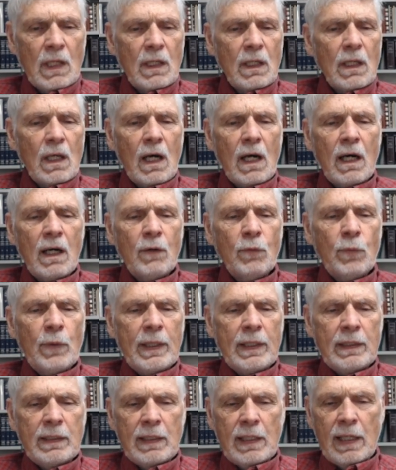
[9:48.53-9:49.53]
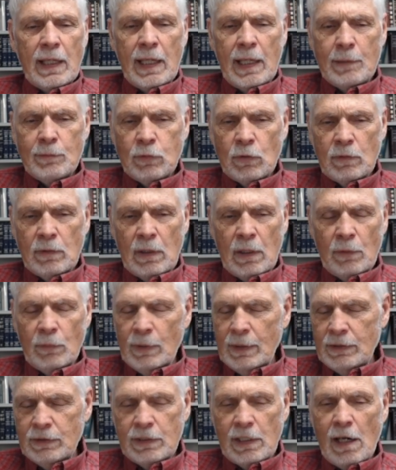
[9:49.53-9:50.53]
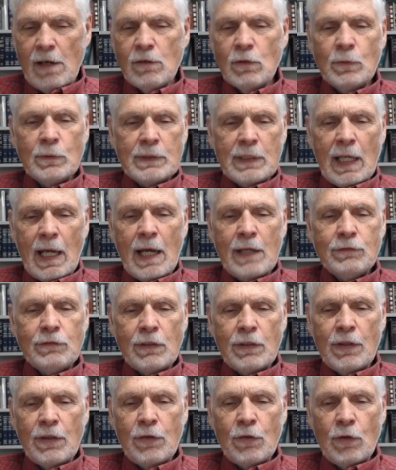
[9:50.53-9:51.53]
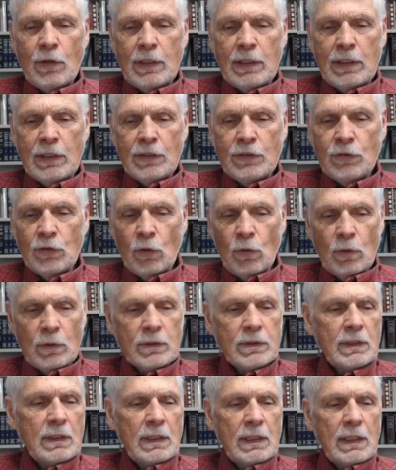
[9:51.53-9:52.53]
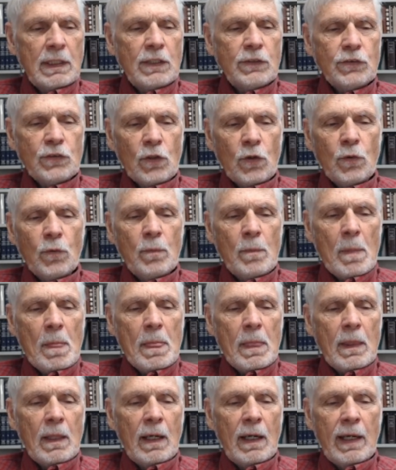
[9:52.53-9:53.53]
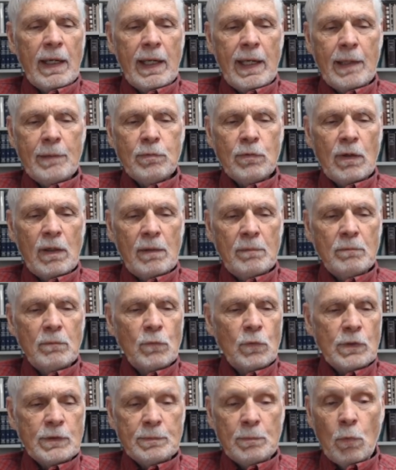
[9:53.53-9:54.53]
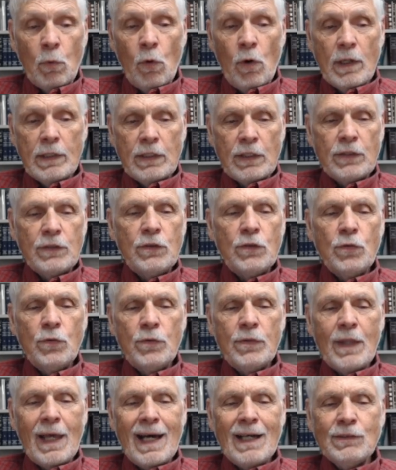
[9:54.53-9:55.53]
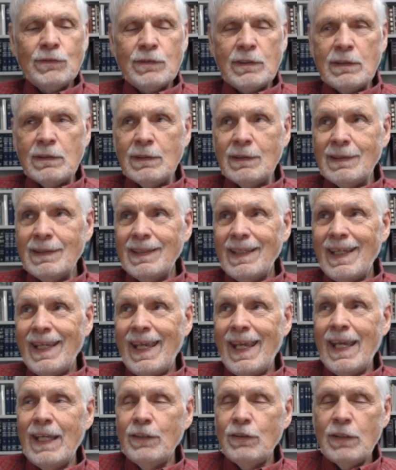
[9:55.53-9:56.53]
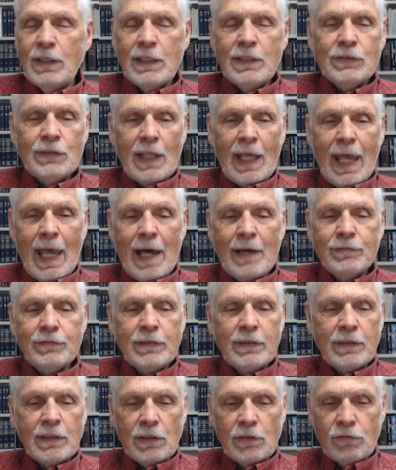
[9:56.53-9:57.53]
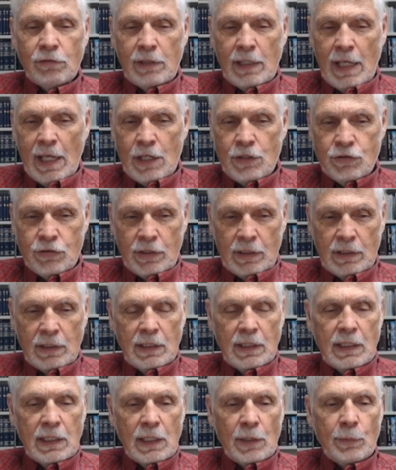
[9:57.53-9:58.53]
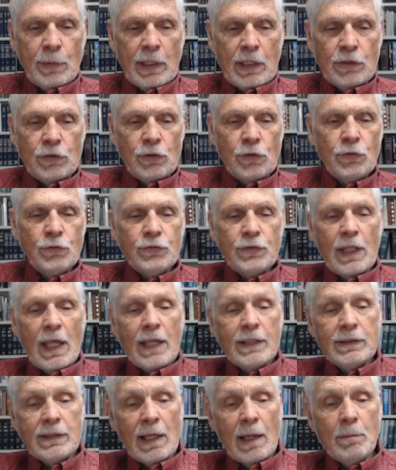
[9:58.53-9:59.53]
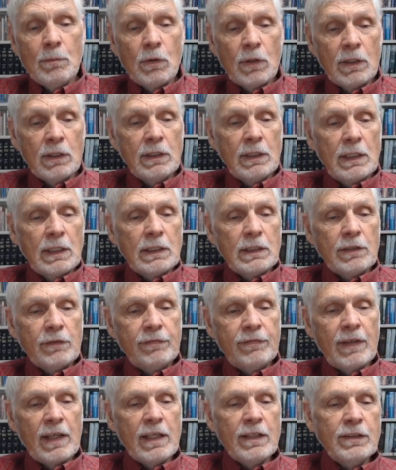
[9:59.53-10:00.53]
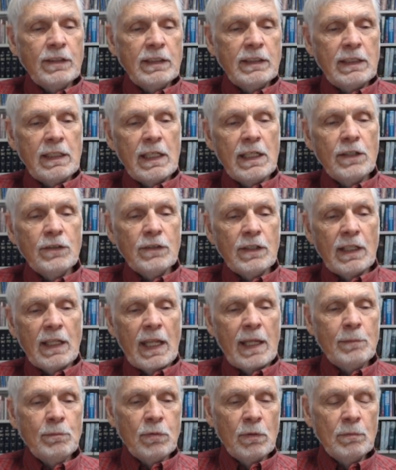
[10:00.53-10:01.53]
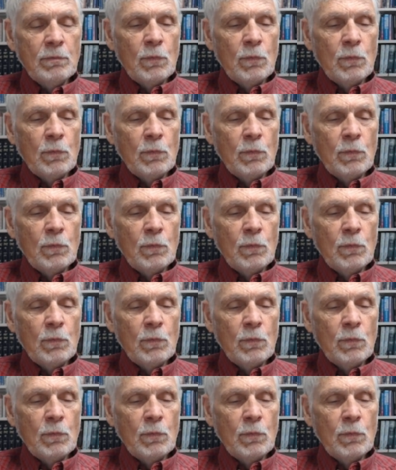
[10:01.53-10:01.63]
when Terah was 130 years old. So Abram was born in 2000 8 years after the creation. And we can use that number to figure the year that Abram